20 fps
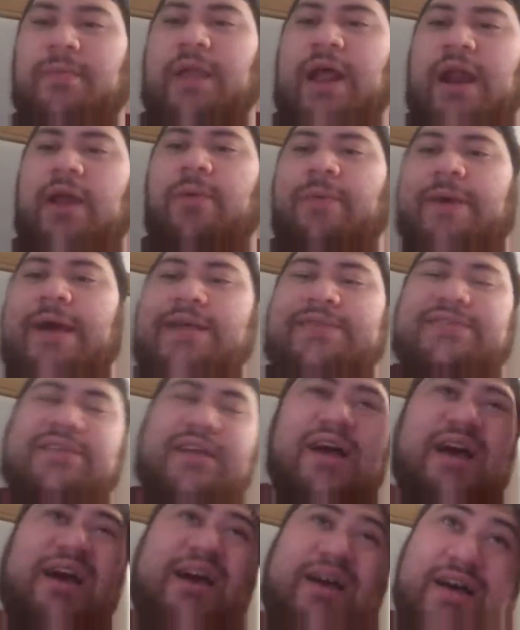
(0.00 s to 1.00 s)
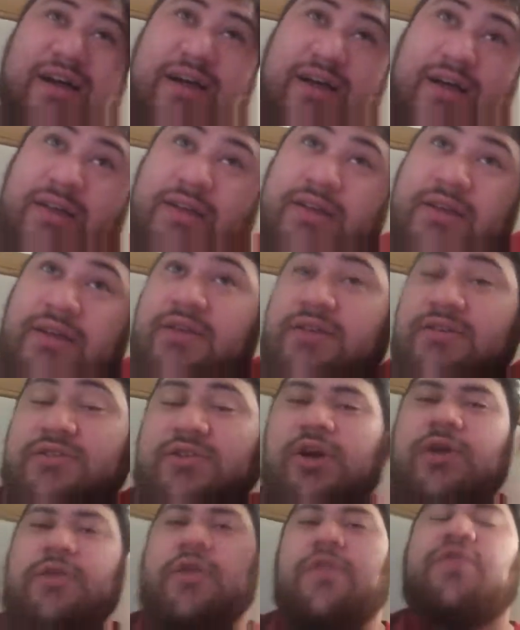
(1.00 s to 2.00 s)
Anyways,
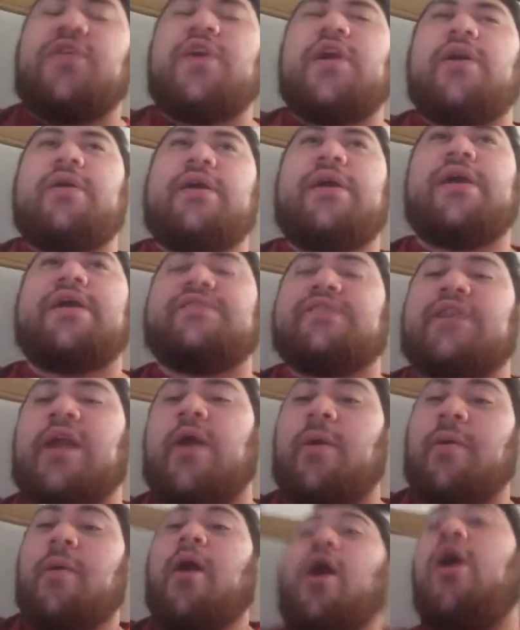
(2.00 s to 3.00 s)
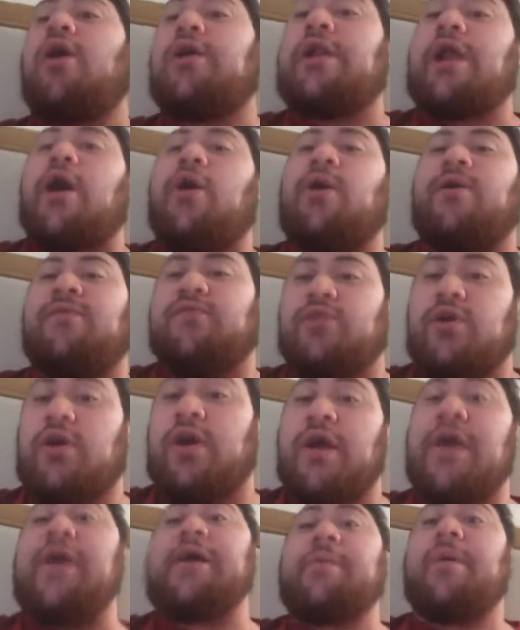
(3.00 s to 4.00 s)
so the theory is, now we all know, if you're a
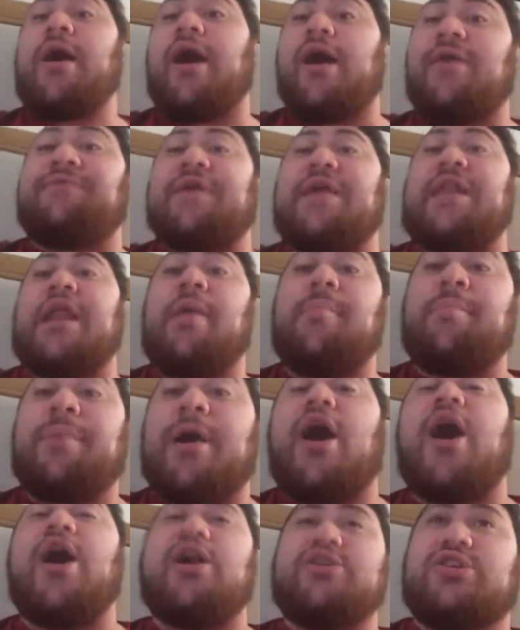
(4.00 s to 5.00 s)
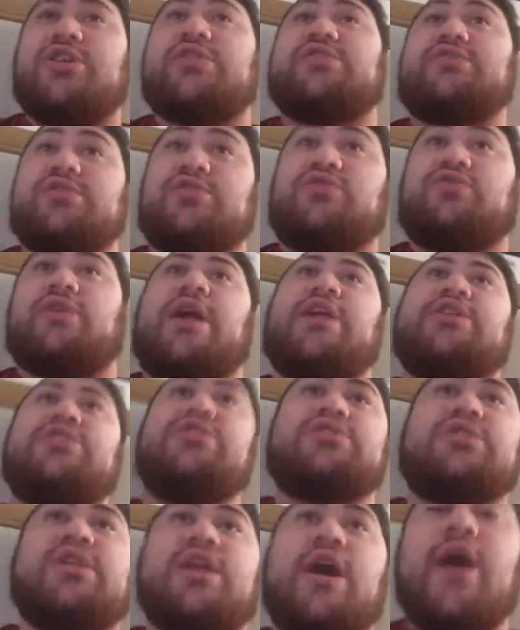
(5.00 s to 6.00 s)
Harry Potter fan, that Bellatrix
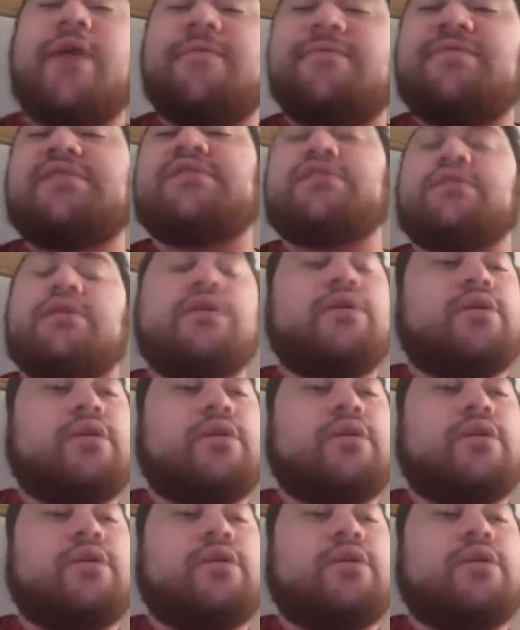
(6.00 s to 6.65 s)
Lestrange loves